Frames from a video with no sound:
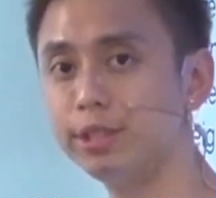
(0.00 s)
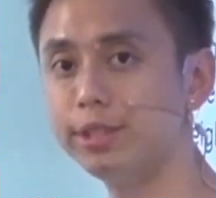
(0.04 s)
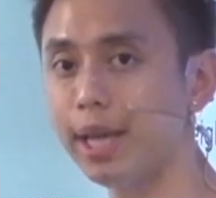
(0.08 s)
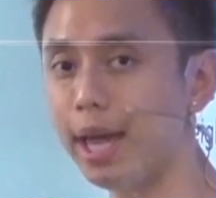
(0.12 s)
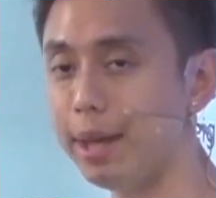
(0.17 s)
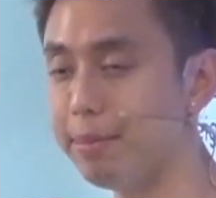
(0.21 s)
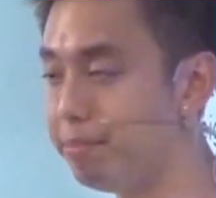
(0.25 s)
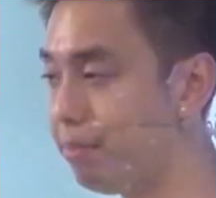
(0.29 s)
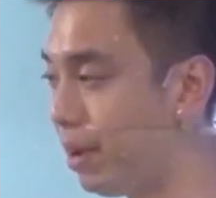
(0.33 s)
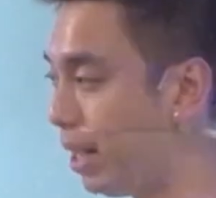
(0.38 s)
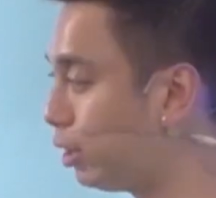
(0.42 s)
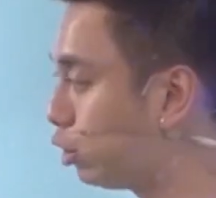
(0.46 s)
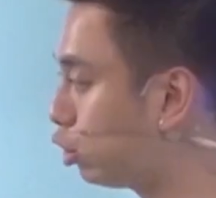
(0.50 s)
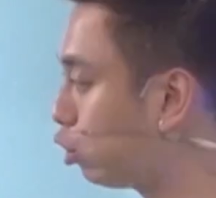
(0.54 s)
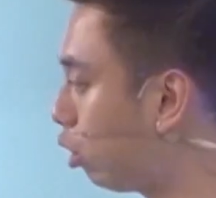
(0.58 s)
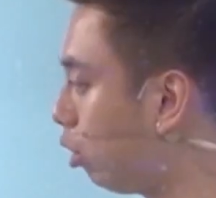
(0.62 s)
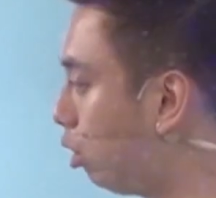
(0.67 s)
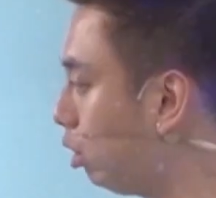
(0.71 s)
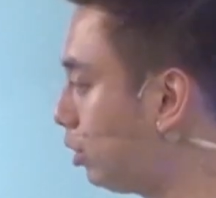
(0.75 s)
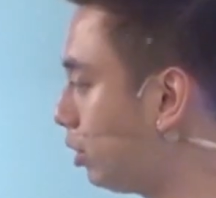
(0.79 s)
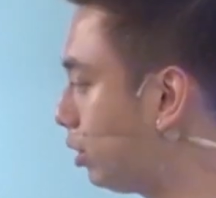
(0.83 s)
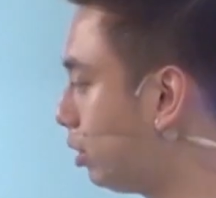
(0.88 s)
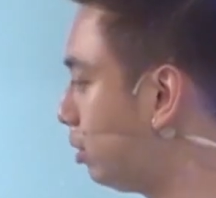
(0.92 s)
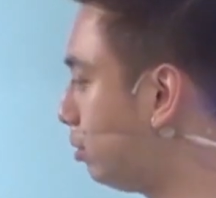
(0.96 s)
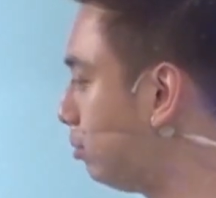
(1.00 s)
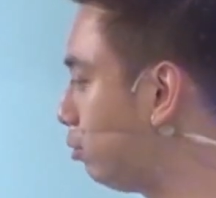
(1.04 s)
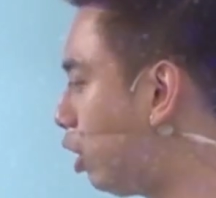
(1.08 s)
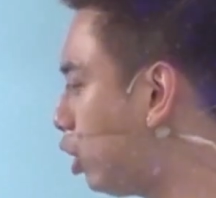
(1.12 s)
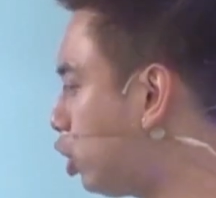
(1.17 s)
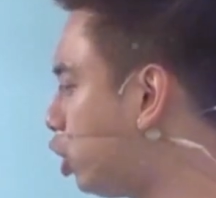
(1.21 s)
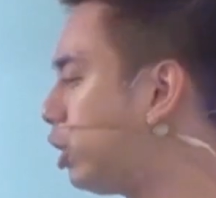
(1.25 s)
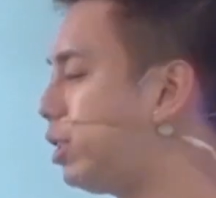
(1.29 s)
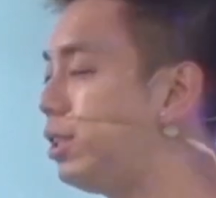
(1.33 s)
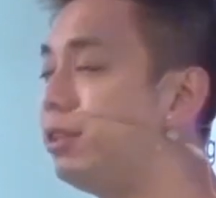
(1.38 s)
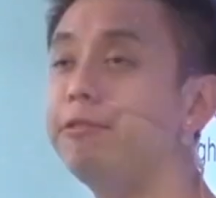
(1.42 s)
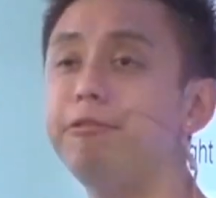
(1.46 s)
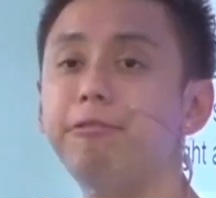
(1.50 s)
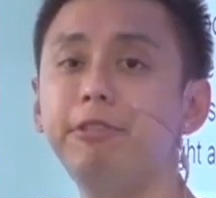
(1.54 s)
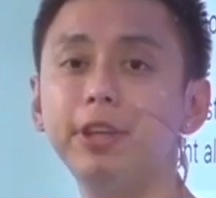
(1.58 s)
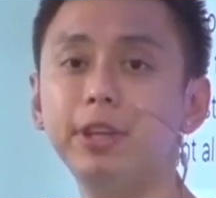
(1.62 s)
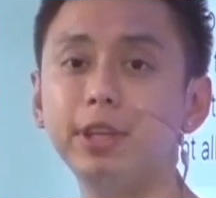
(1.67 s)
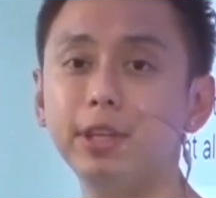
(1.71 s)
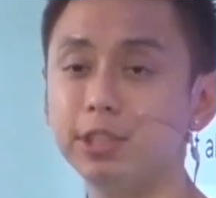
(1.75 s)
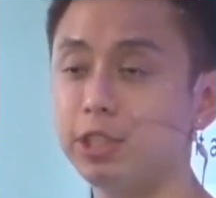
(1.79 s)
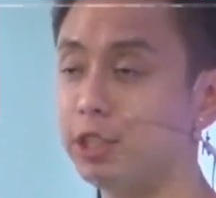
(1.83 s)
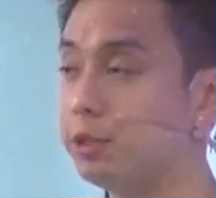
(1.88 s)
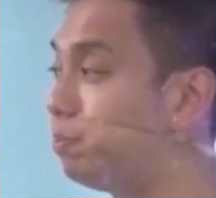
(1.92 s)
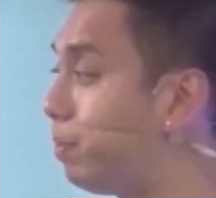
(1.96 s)
and mentors, not just in
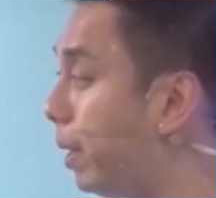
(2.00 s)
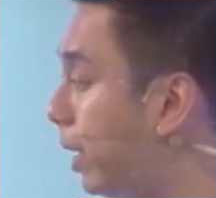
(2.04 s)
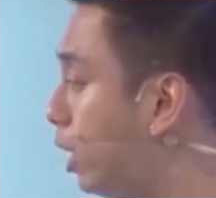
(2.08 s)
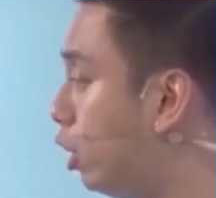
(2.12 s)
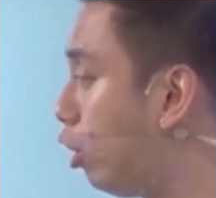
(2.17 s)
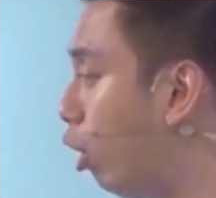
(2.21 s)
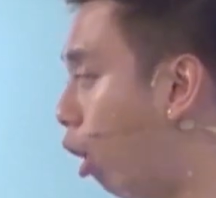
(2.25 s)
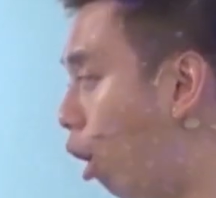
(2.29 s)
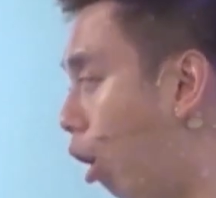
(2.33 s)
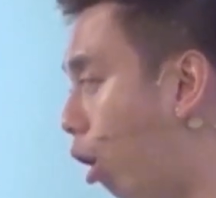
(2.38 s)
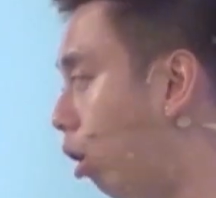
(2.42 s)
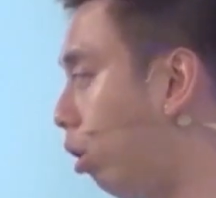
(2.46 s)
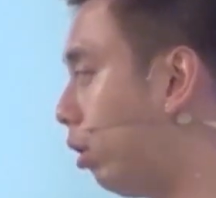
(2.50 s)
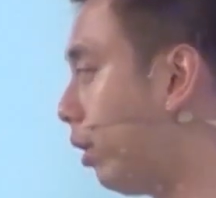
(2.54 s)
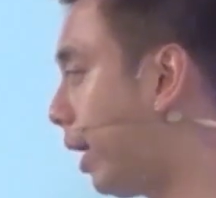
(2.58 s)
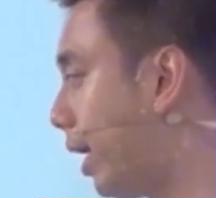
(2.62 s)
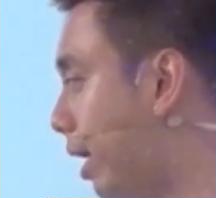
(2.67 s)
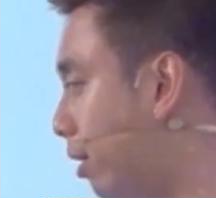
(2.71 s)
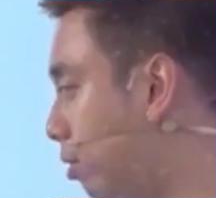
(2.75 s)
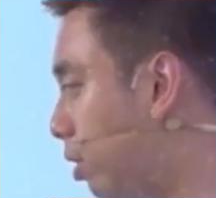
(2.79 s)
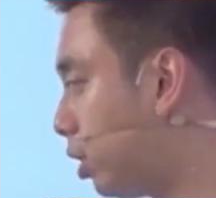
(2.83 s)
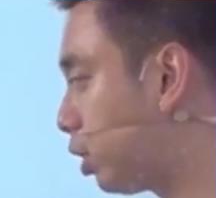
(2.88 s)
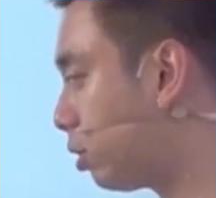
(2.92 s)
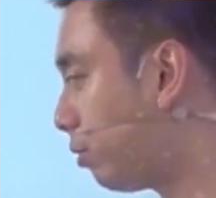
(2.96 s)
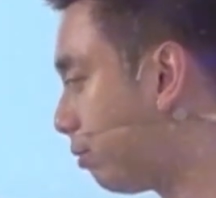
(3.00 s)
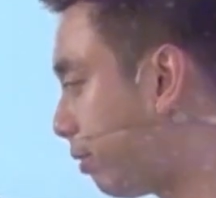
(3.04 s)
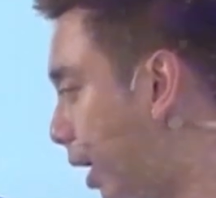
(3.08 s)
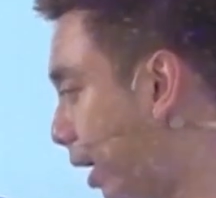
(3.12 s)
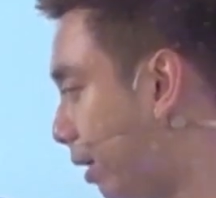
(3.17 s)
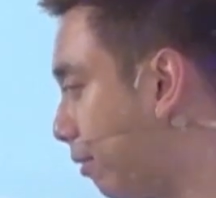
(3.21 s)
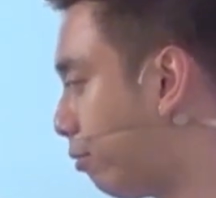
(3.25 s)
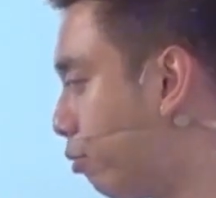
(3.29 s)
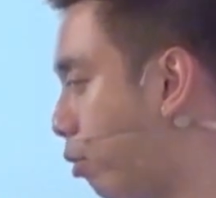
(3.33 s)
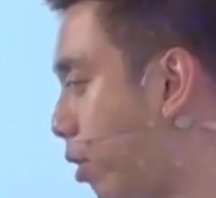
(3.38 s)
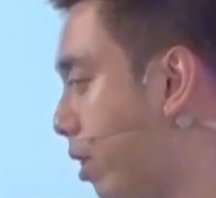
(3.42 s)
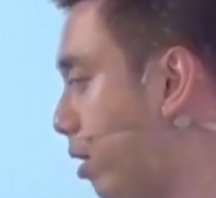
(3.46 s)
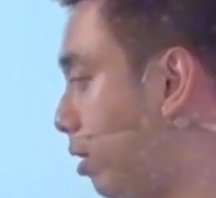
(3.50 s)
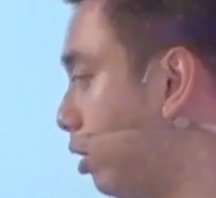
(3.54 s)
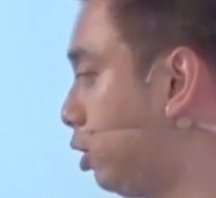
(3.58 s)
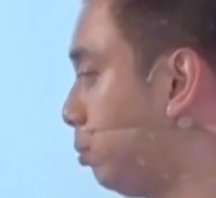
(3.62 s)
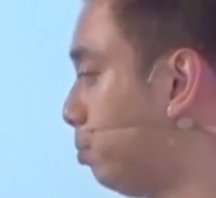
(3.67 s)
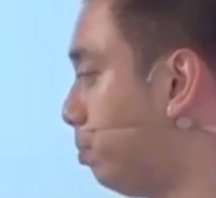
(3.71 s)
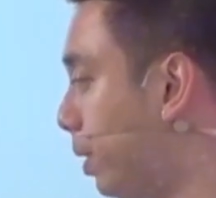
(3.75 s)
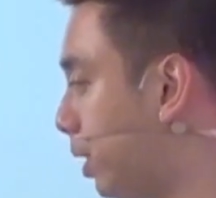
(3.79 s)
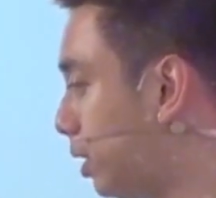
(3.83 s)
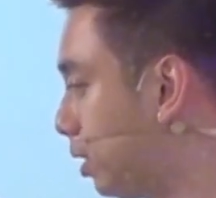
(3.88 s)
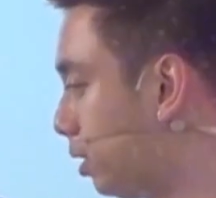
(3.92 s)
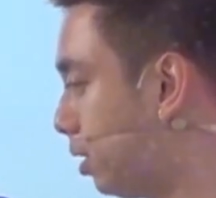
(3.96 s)
fitness, but in all areas of life, whether it's
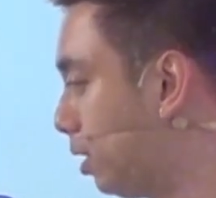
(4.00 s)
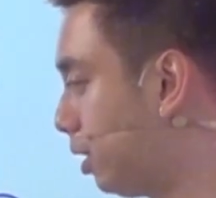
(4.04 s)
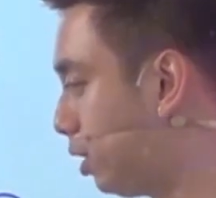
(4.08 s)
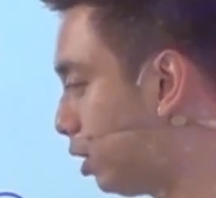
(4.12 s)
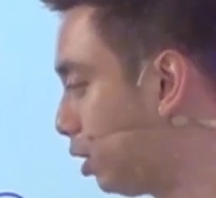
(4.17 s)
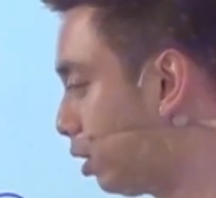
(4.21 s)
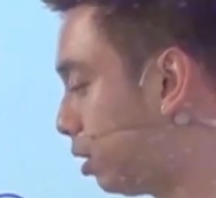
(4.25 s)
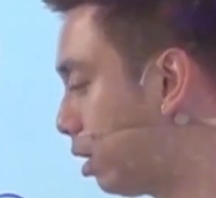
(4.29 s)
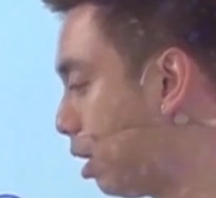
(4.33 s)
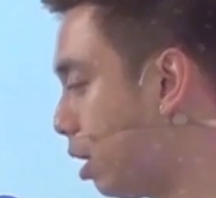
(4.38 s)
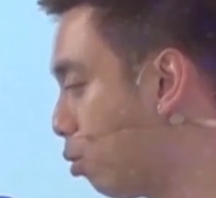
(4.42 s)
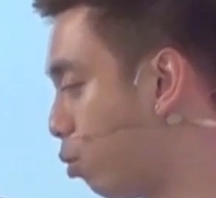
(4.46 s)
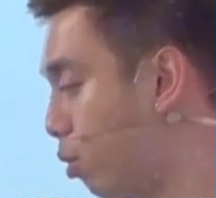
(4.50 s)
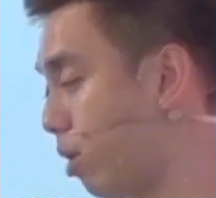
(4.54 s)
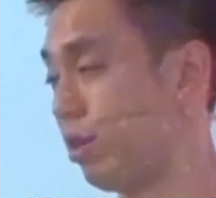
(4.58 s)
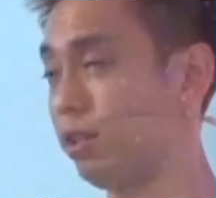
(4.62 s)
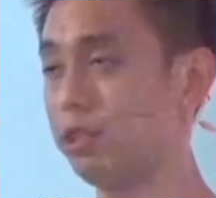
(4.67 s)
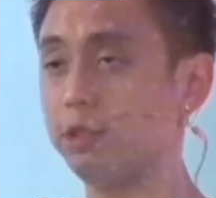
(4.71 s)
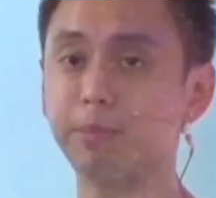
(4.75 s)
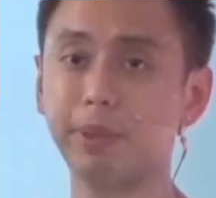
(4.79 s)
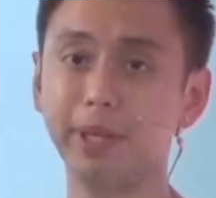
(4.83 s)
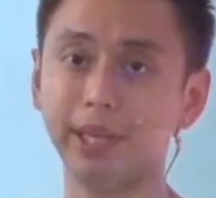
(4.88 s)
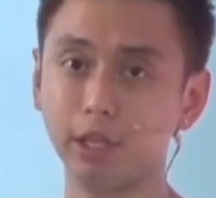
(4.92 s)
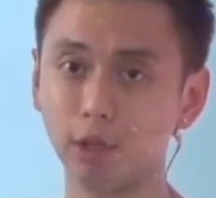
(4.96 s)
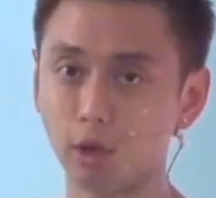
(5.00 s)
business, whether it's playing